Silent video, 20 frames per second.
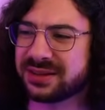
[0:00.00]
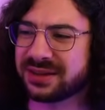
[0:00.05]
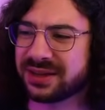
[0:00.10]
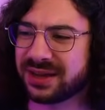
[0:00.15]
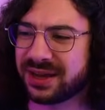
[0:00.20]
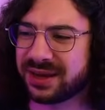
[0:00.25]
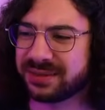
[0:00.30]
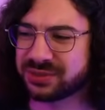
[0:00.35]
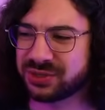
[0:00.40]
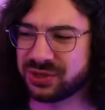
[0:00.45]

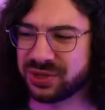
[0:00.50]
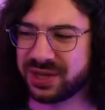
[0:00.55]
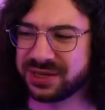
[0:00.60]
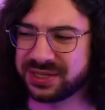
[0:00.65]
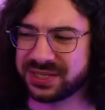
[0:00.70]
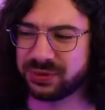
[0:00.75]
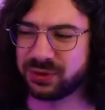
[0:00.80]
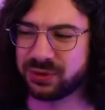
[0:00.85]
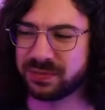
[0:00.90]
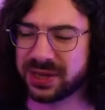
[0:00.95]
So the
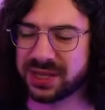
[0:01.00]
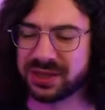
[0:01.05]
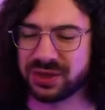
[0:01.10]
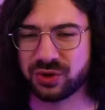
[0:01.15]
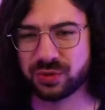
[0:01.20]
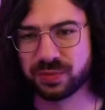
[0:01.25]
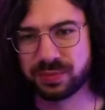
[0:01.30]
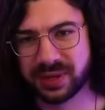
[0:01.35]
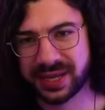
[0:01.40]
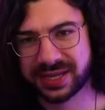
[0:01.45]
idea would be that
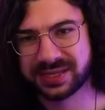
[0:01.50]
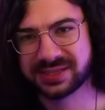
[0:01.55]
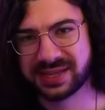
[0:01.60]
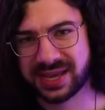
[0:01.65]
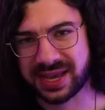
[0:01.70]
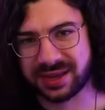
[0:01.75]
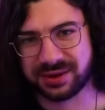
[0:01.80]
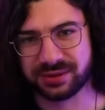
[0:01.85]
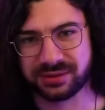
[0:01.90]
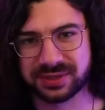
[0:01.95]
you'd place
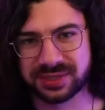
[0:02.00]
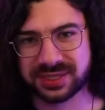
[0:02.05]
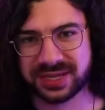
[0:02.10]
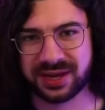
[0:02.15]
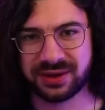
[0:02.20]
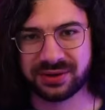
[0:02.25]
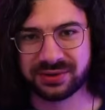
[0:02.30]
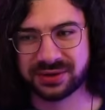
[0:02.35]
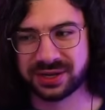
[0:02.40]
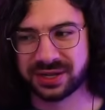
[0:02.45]
candles
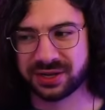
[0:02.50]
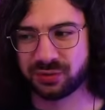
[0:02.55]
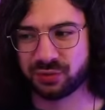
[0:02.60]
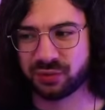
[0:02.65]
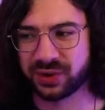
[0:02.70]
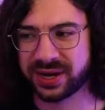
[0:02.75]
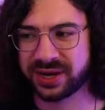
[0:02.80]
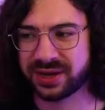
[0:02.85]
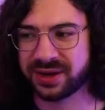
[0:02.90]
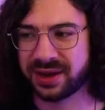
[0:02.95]
down in a
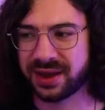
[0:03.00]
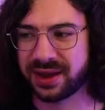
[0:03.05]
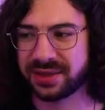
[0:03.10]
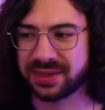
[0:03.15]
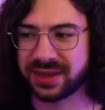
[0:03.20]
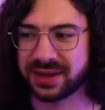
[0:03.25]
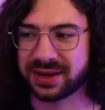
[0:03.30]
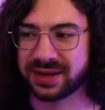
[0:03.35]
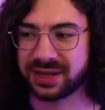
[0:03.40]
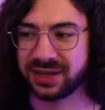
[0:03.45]
ring, and
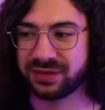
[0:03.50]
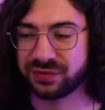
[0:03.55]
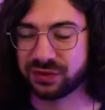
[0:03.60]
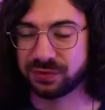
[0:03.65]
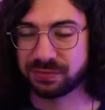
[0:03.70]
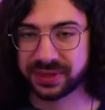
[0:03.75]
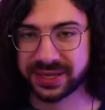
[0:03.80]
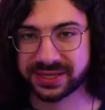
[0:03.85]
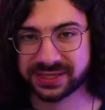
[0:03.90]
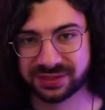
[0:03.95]
then if you
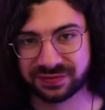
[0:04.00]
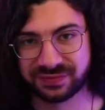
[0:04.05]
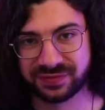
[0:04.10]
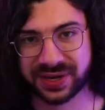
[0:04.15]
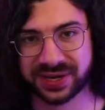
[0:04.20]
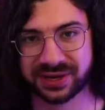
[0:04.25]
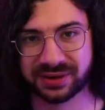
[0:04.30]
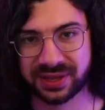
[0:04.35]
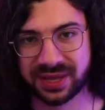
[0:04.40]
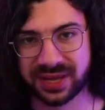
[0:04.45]
place the
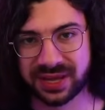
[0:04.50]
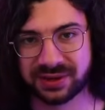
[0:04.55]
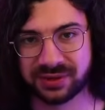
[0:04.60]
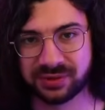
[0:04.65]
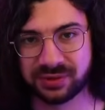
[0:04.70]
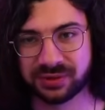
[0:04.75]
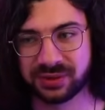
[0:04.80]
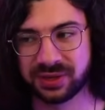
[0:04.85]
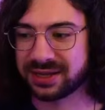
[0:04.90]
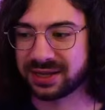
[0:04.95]
final
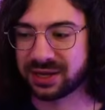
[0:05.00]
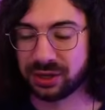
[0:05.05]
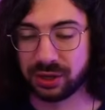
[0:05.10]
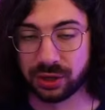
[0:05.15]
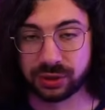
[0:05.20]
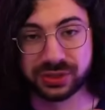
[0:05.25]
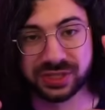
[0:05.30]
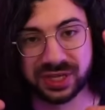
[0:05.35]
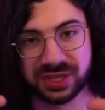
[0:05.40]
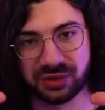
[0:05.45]
candle,
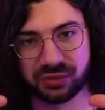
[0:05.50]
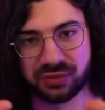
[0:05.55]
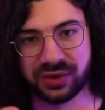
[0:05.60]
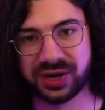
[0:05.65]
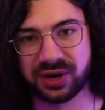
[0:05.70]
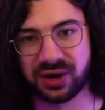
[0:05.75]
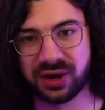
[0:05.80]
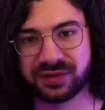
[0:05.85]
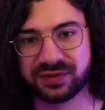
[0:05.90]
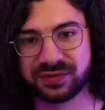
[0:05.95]
closing the ring
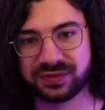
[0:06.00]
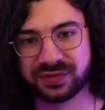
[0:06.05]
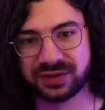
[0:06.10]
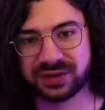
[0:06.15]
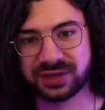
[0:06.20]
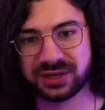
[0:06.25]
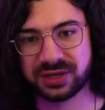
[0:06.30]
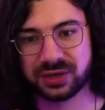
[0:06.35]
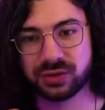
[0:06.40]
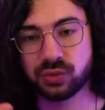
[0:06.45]
off
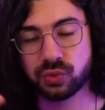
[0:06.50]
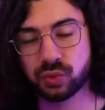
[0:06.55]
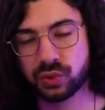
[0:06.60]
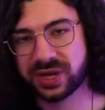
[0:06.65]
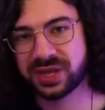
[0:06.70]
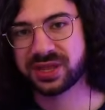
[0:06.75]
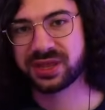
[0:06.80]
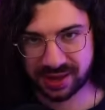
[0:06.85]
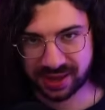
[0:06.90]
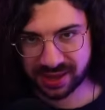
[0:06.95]

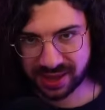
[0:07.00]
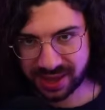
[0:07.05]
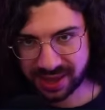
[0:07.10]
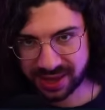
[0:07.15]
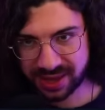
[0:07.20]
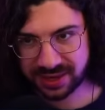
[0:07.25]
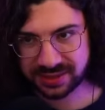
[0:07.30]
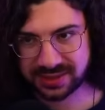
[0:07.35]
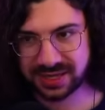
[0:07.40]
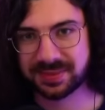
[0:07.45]
with
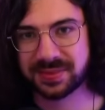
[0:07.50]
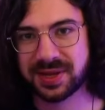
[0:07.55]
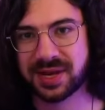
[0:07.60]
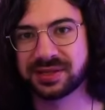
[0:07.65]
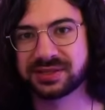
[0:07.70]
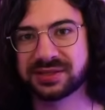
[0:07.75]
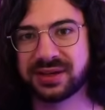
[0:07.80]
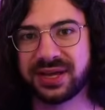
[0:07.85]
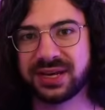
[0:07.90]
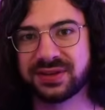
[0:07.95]
a demon
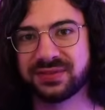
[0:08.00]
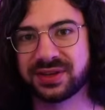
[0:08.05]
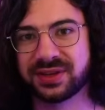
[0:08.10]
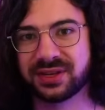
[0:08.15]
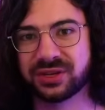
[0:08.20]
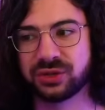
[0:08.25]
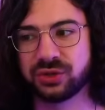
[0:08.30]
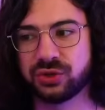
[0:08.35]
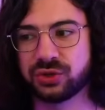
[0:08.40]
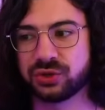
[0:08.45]
inside of it,
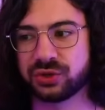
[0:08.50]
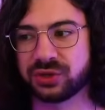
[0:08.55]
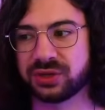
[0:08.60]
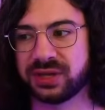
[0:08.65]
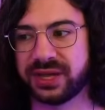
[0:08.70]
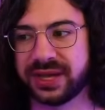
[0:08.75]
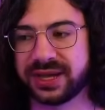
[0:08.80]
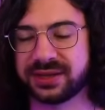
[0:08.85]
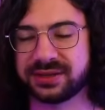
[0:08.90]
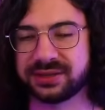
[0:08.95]
you could like